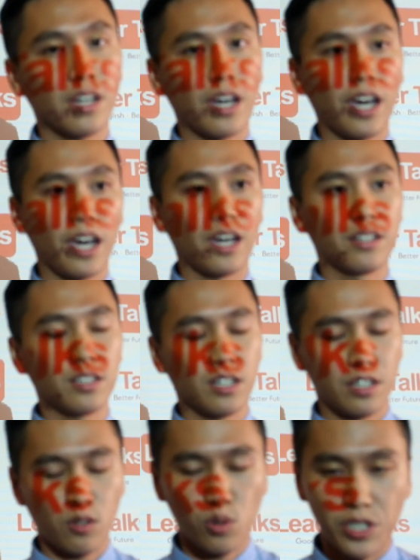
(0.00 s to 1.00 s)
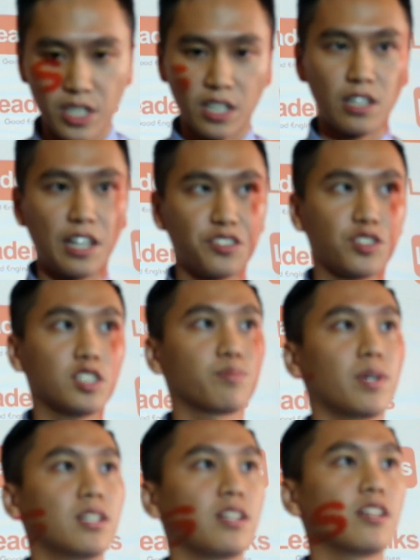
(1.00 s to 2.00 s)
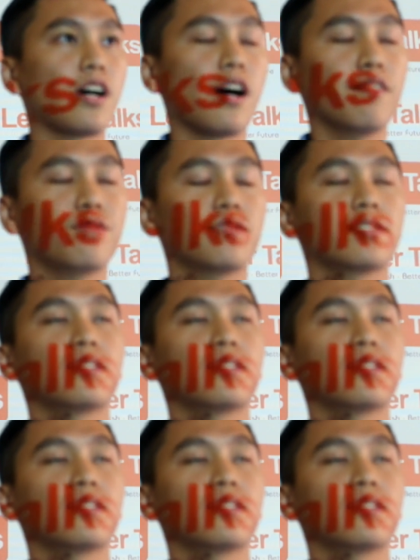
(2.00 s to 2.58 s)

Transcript: And they were done in 6.5 months.